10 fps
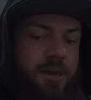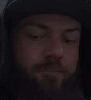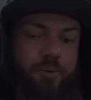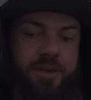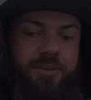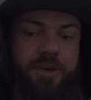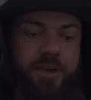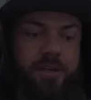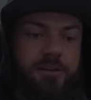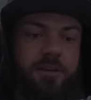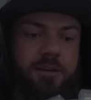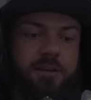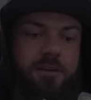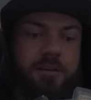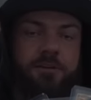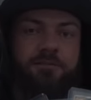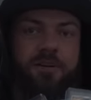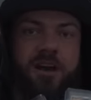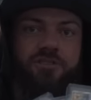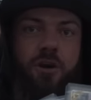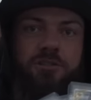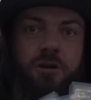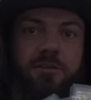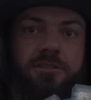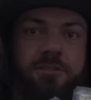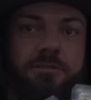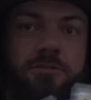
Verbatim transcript: up with five Charizards,